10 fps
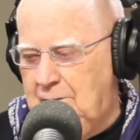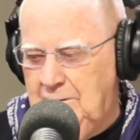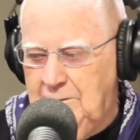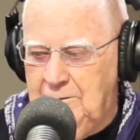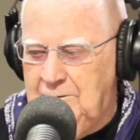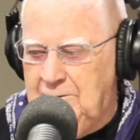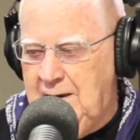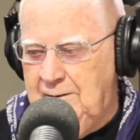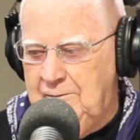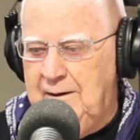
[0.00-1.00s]
was
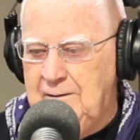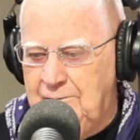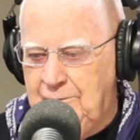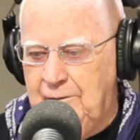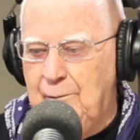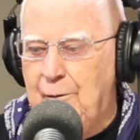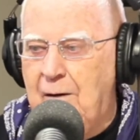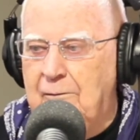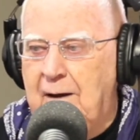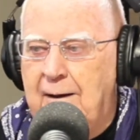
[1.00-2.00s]
contracted for the
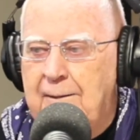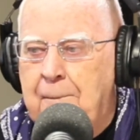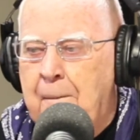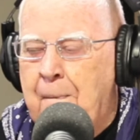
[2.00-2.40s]
Brown Line.